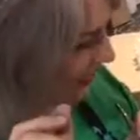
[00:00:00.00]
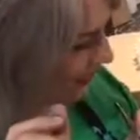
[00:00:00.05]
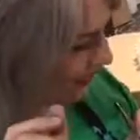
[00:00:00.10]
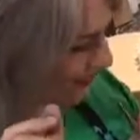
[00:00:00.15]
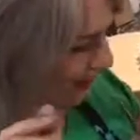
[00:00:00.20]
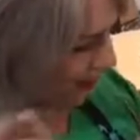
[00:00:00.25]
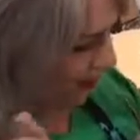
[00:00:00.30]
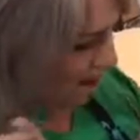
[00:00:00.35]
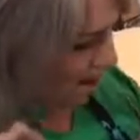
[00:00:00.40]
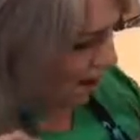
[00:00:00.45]

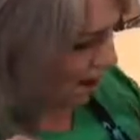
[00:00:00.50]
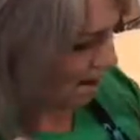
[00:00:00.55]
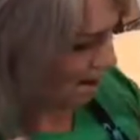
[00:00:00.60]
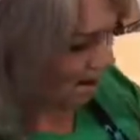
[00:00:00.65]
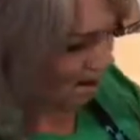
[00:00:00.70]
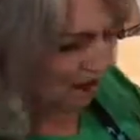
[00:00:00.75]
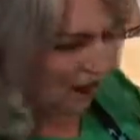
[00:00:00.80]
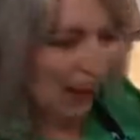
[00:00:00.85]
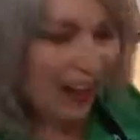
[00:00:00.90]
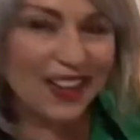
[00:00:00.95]
So
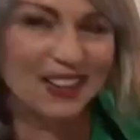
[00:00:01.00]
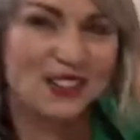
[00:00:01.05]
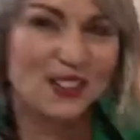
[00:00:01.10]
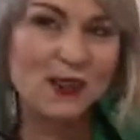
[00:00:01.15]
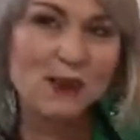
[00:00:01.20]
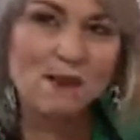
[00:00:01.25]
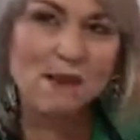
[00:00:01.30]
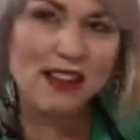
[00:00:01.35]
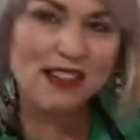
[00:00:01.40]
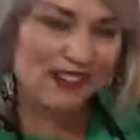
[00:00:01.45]
hard
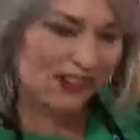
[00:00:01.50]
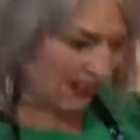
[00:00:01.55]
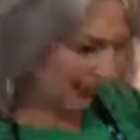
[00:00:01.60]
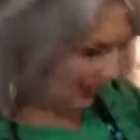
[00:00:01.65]
to imagine,